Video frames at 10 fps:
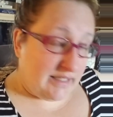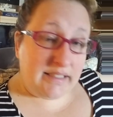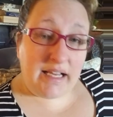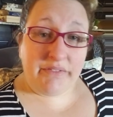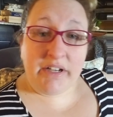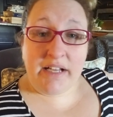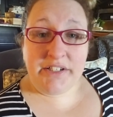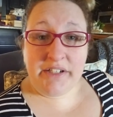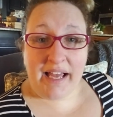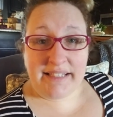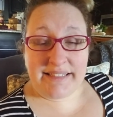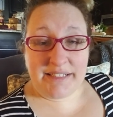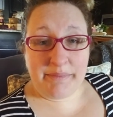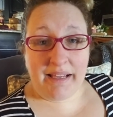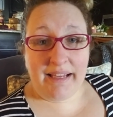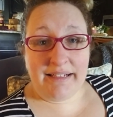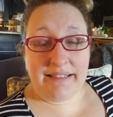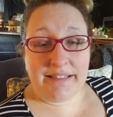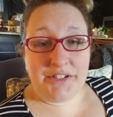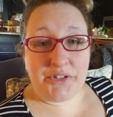Never
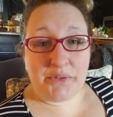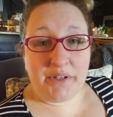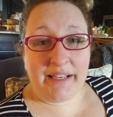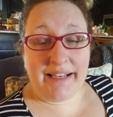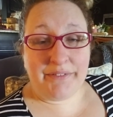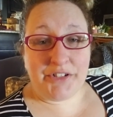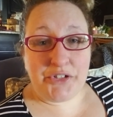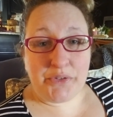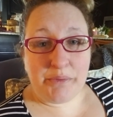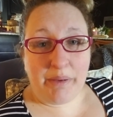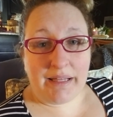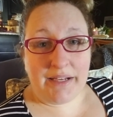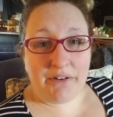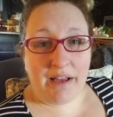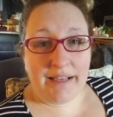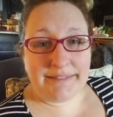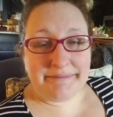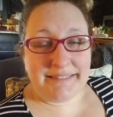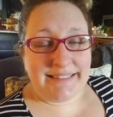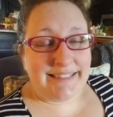underestimate the joy of a true belly cry.
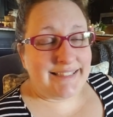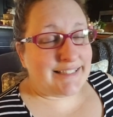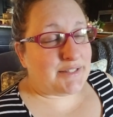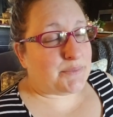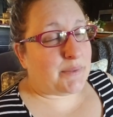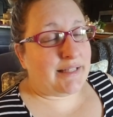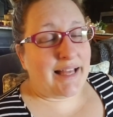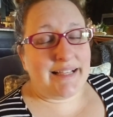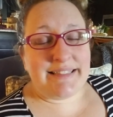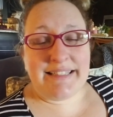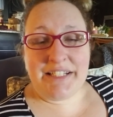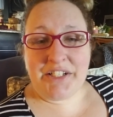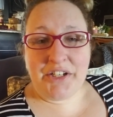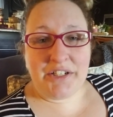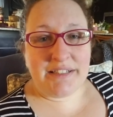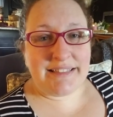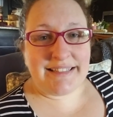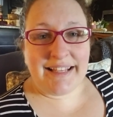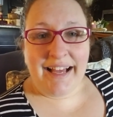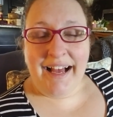Because when that incision
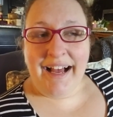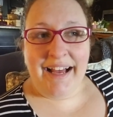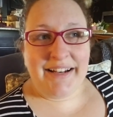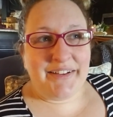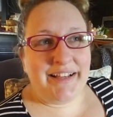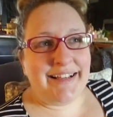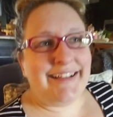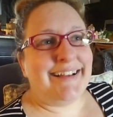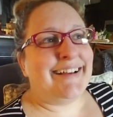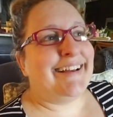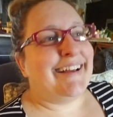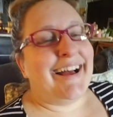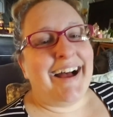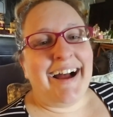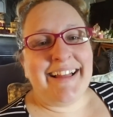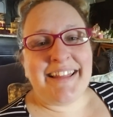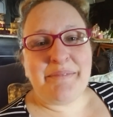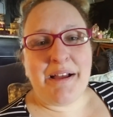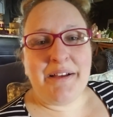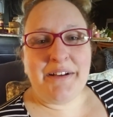hurts, I
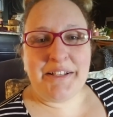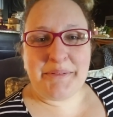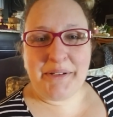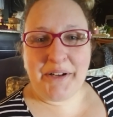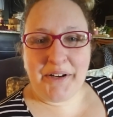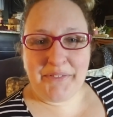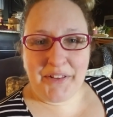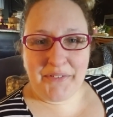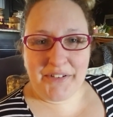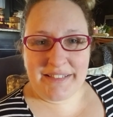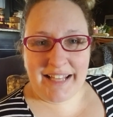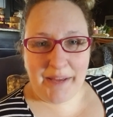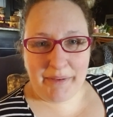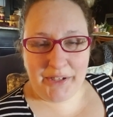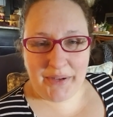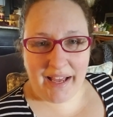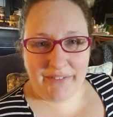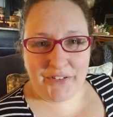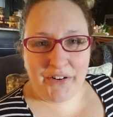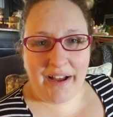think my husband heard for the first time a new kind
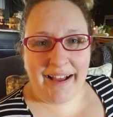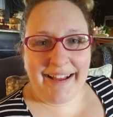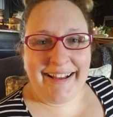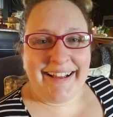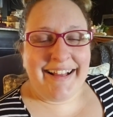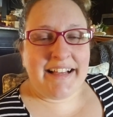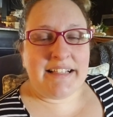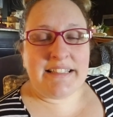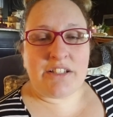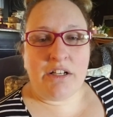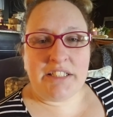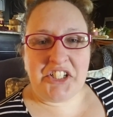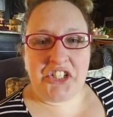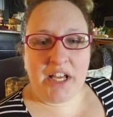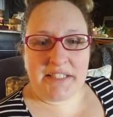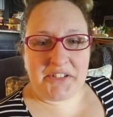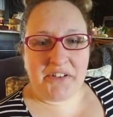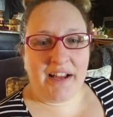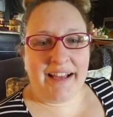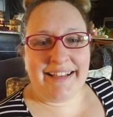of cry, because it's called a chest
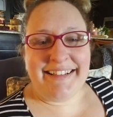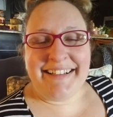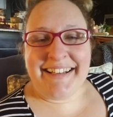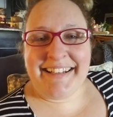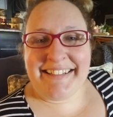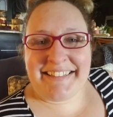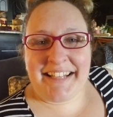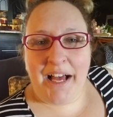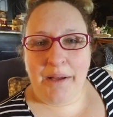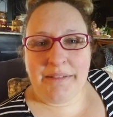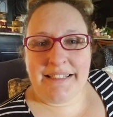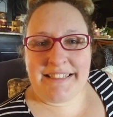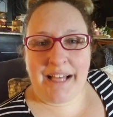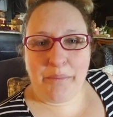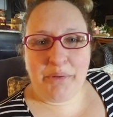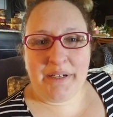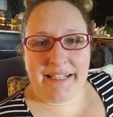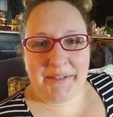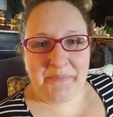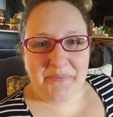cry, and it's not pretty.